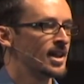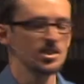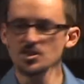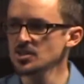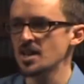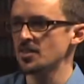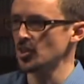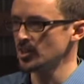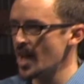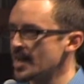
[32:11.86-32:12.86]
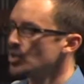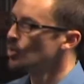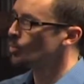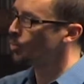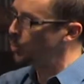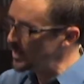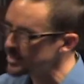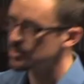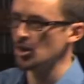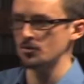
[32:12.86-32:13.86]
It doesn't say that the light
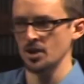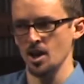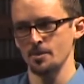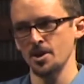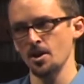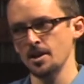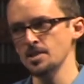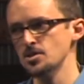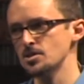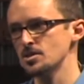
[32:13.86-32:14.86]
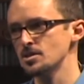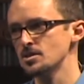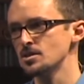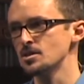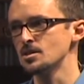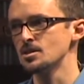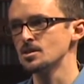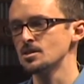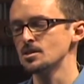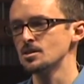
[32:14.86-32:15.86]
will overcome the darkness,
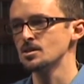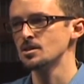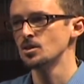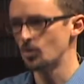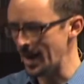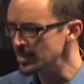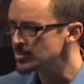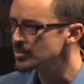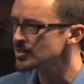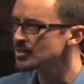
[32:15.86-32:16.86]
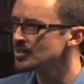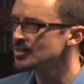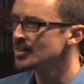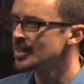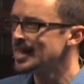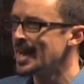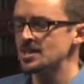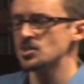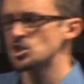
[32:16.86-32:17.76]
right? It